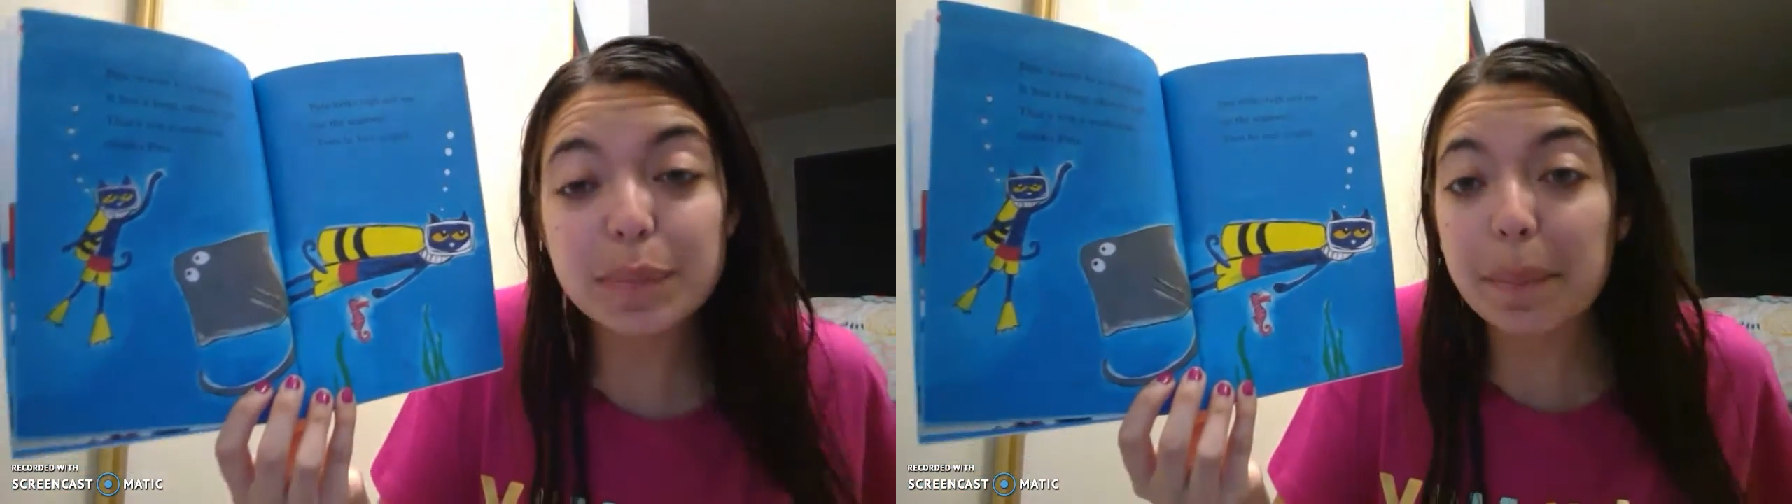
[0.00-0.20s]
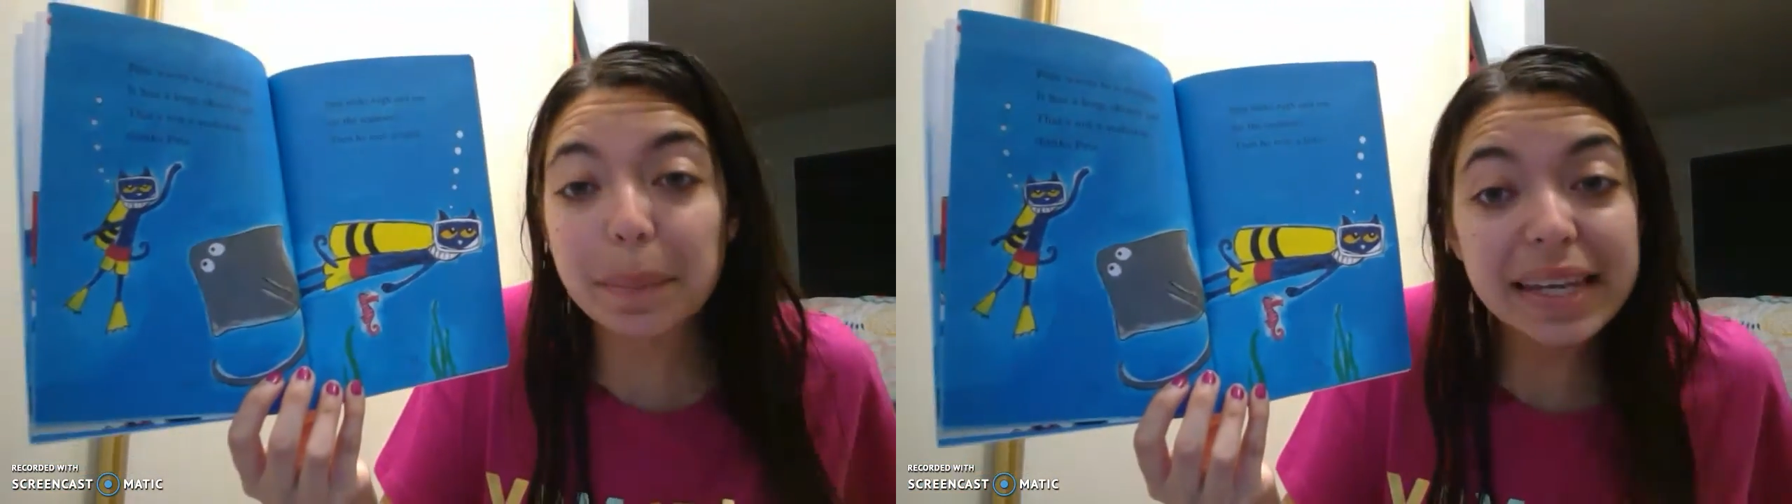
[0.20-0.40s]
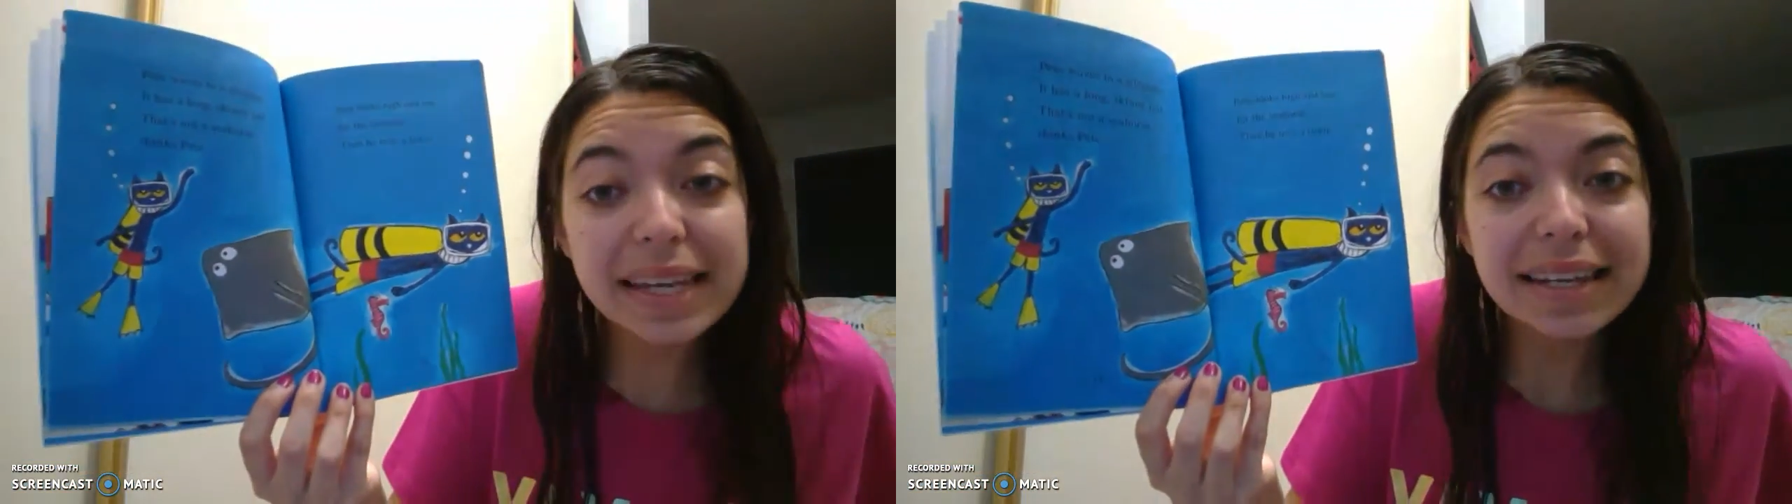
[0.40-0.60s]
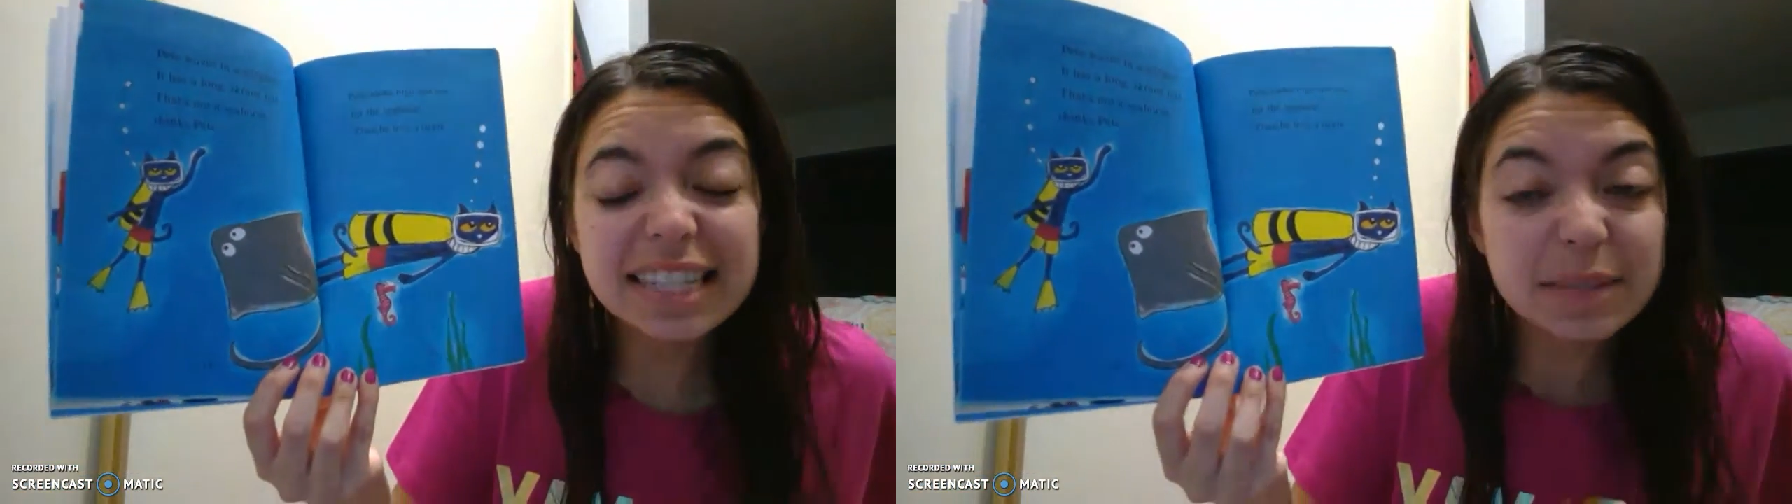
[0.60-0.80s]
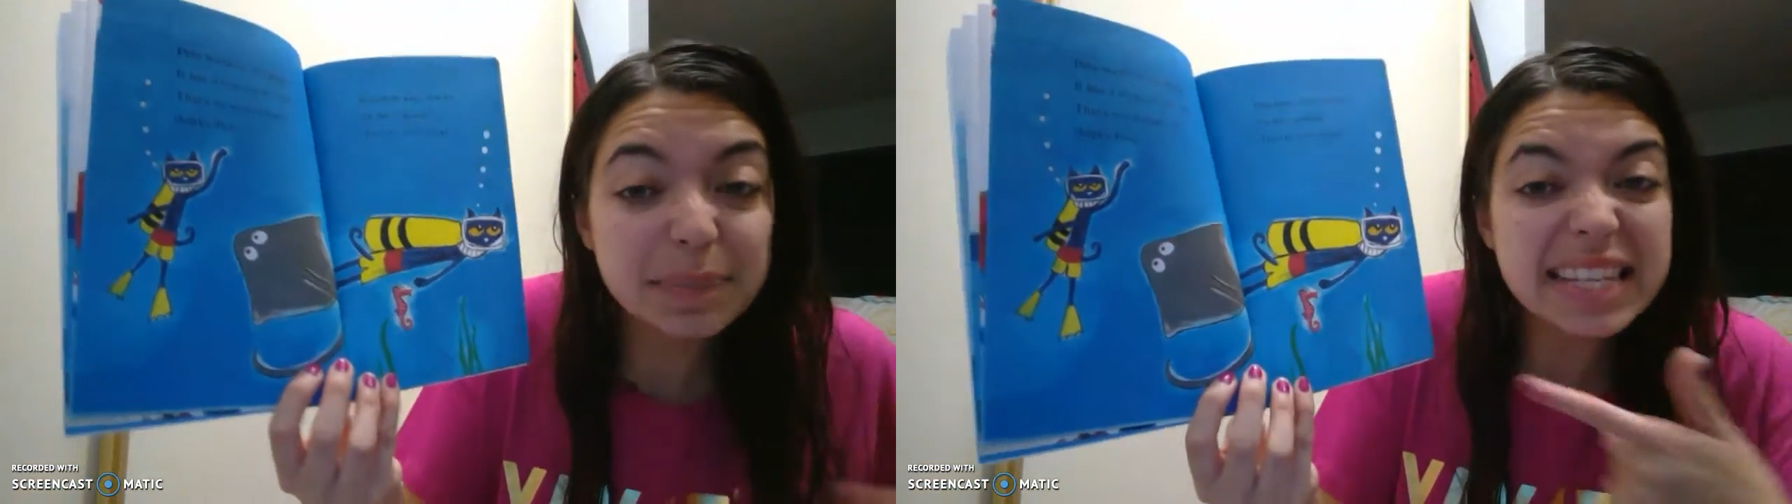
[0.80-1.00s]
but
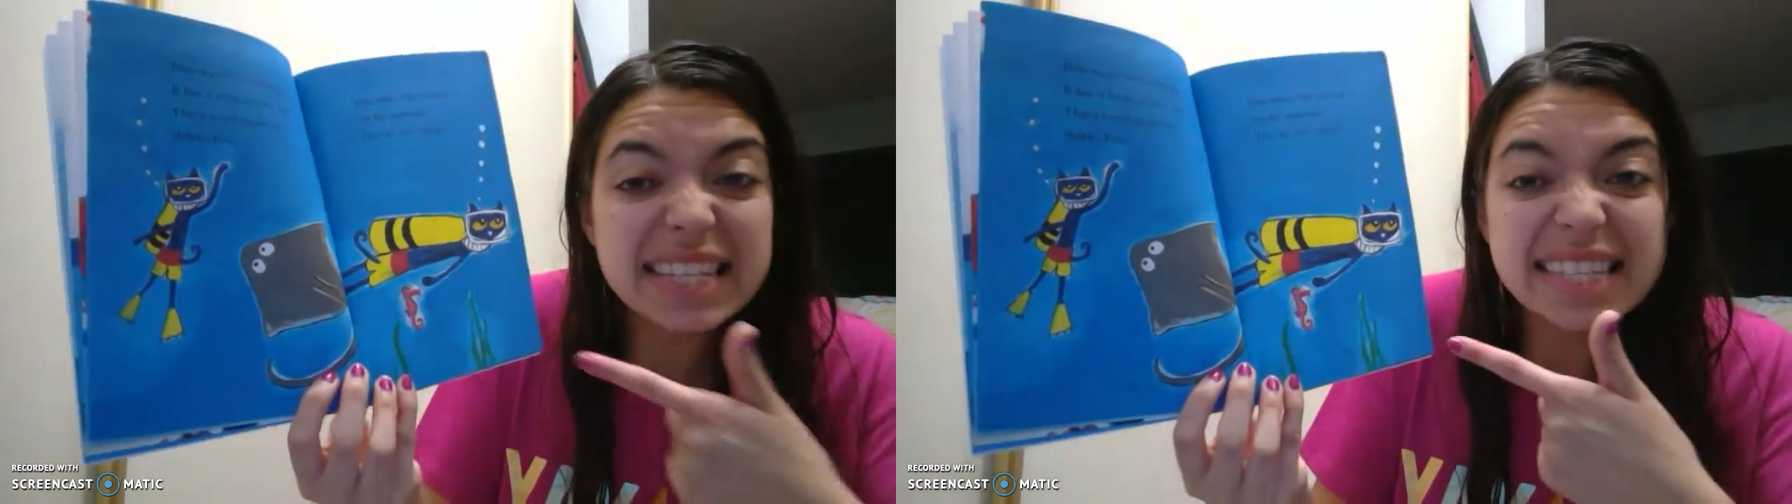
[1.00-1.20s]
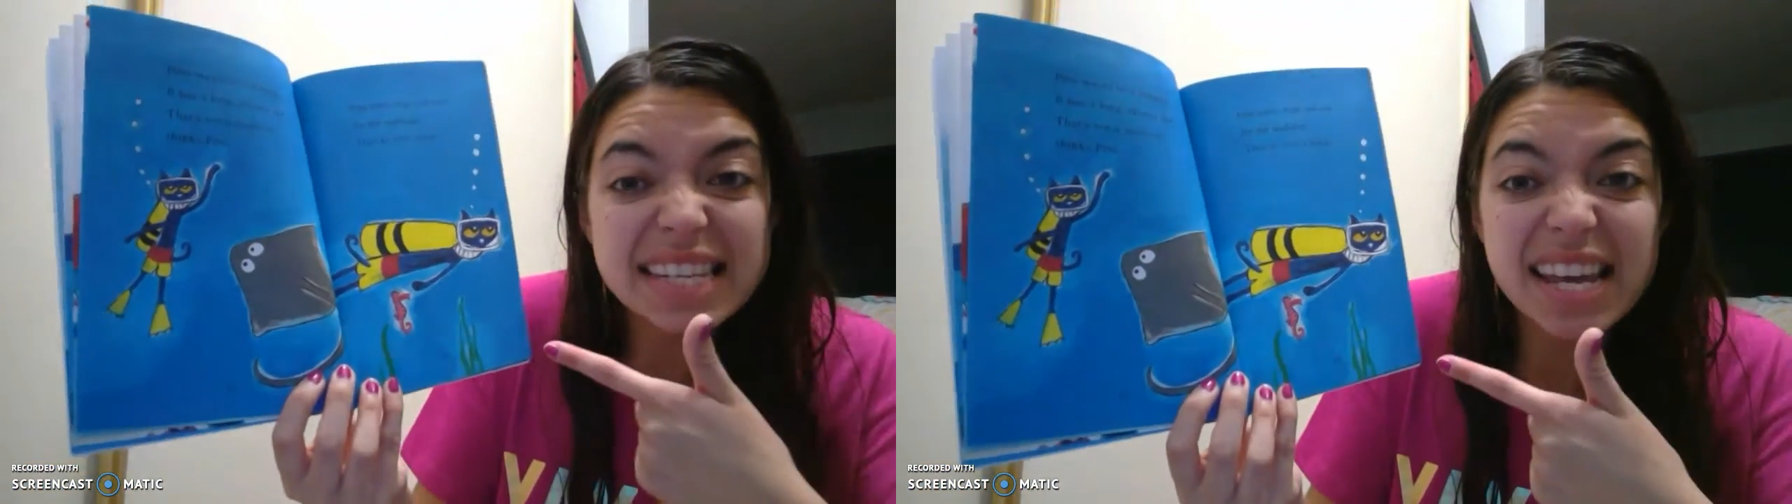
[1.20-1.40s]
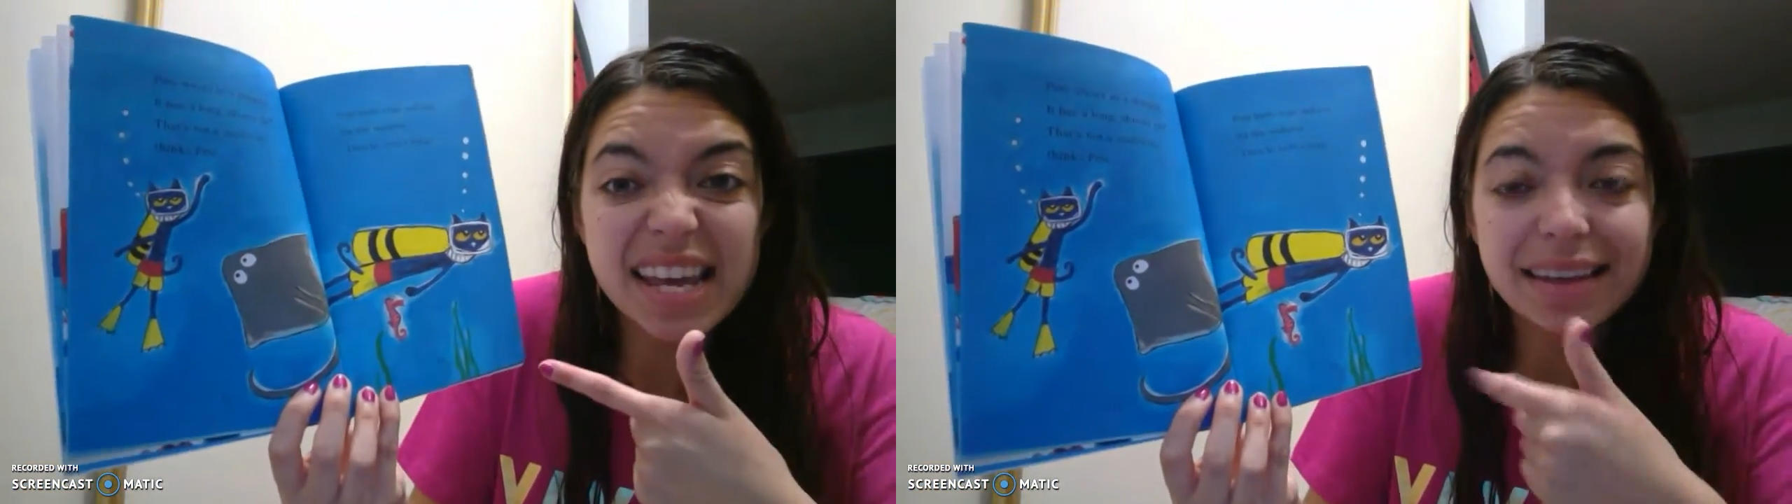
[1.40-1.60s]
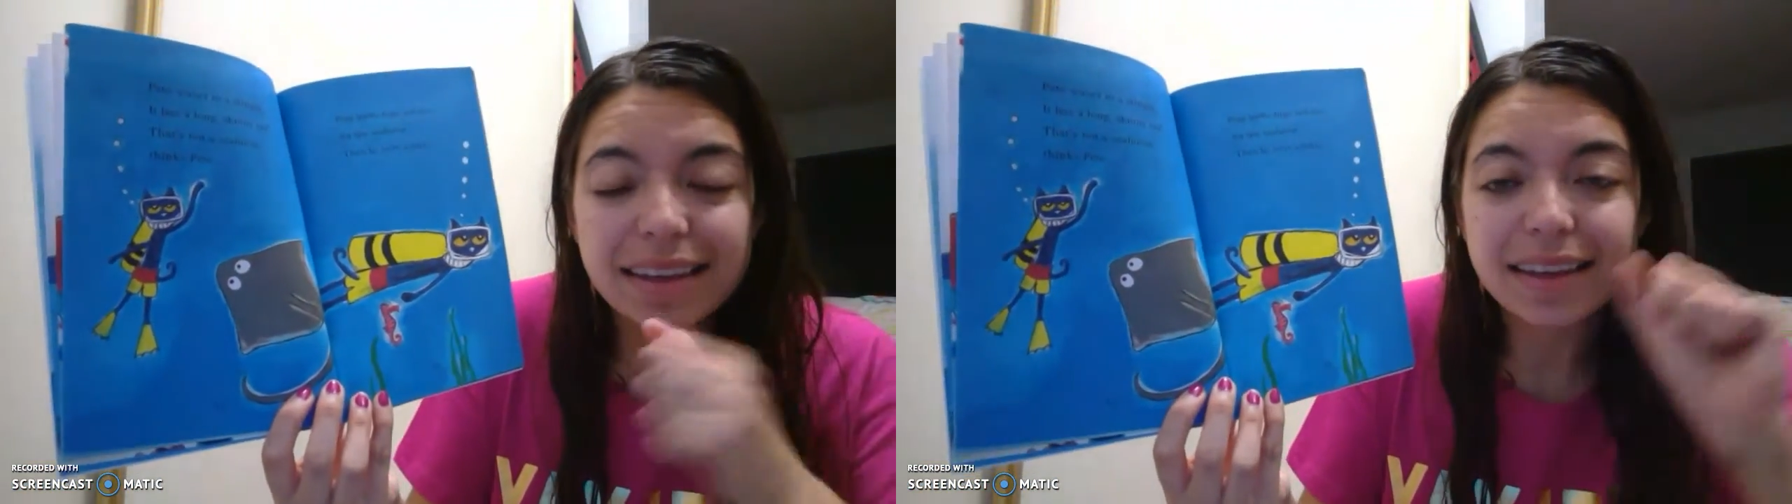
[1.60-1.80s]
does Pete see it?